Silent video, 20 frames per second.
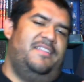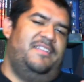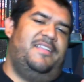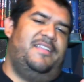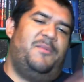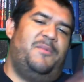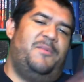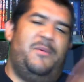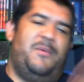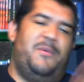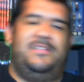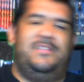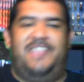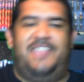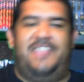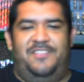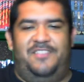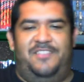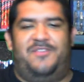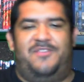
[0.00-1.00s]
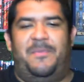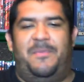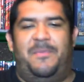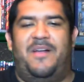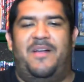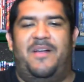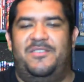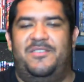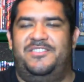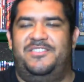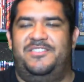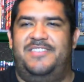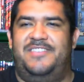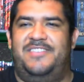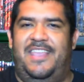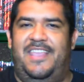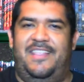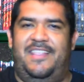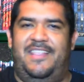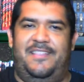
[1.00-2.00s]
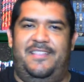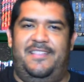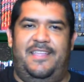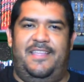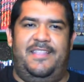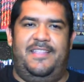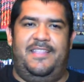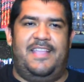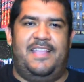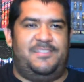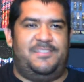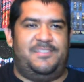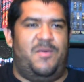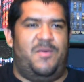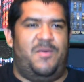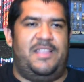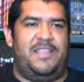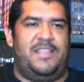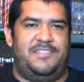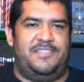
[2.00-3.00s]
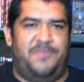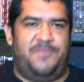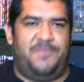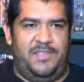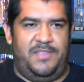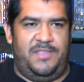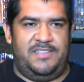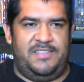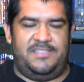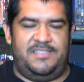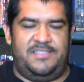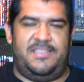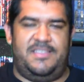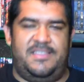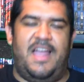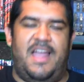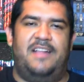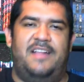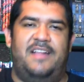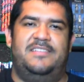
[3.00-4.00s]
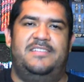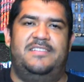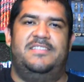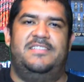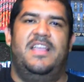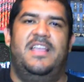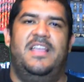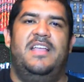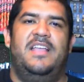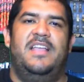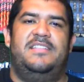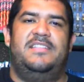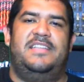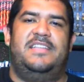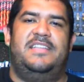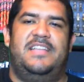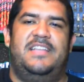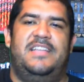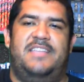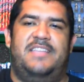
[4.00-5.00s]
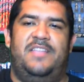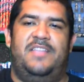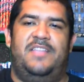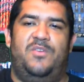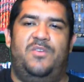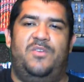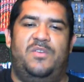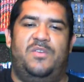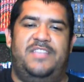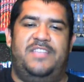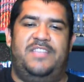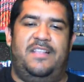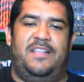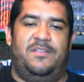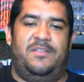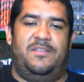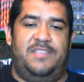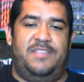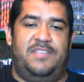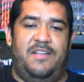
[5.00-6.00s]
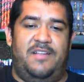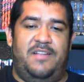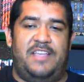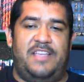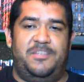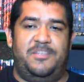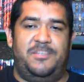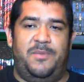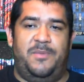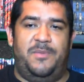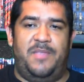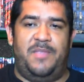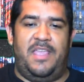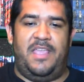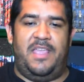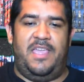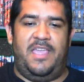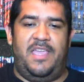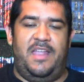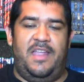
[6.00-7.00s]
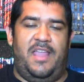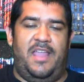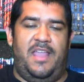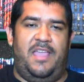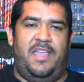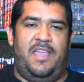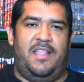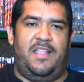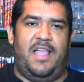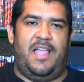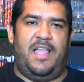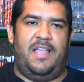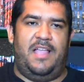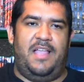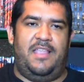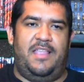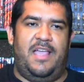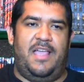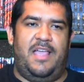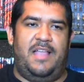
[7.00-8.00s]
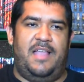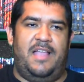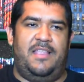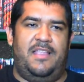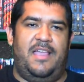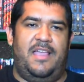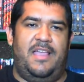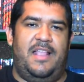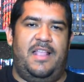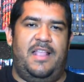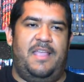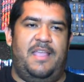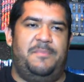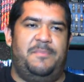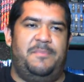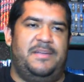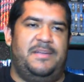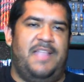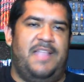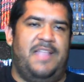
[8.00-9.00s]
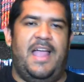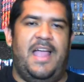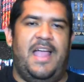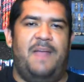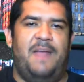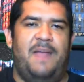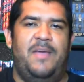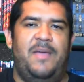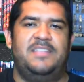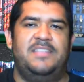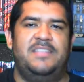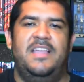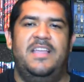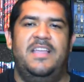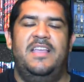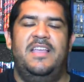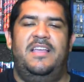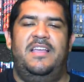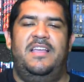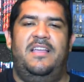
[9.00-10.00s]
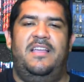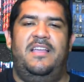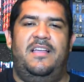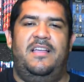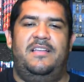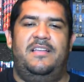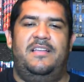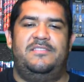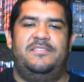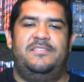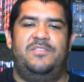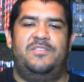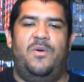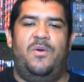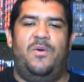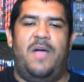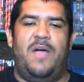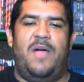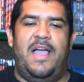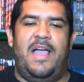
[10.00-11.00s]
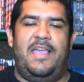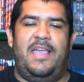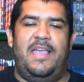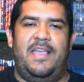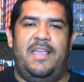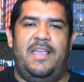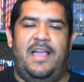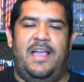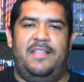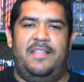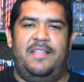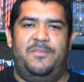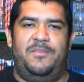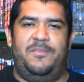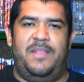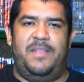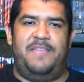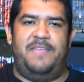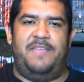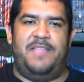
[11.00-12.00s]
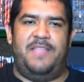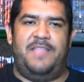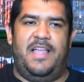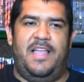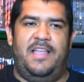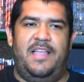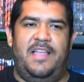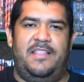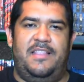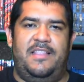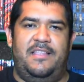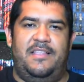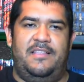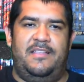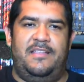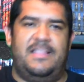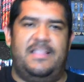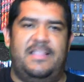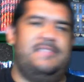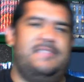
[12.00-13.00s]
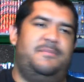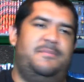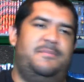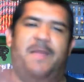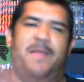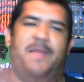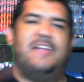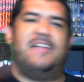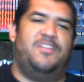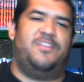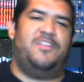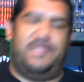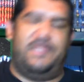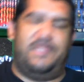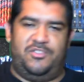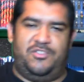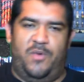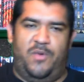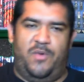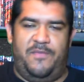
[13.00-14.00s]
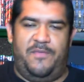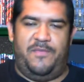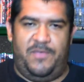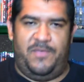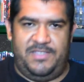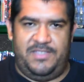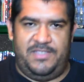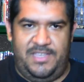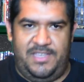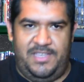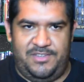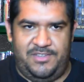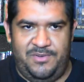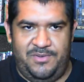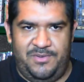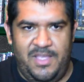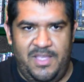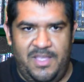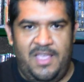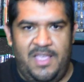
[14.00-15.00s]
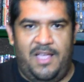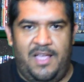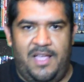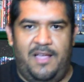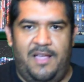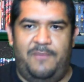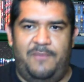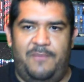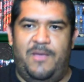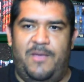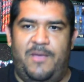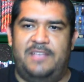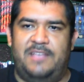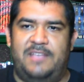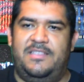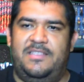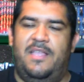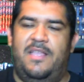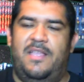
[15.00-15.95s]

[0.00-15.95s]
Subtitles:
We will see those repercussions if the next writers for these characters take that into consideration. But in here, it had an impact. It had a weight. So I do believe that that part of the story for this issue was